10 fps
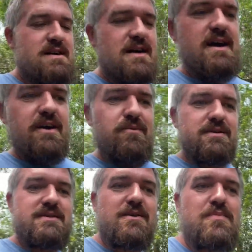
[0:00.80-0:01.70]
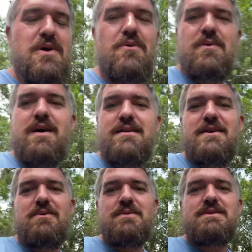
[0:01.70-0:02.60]
Hey, what is up y'all? Ryan
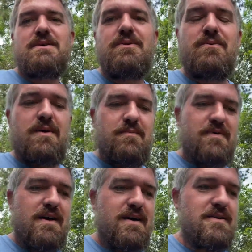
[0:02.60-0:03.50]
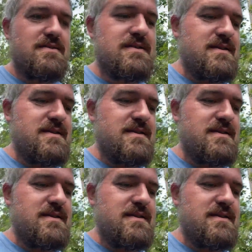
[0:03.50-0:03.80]
here with Southern Reptiles.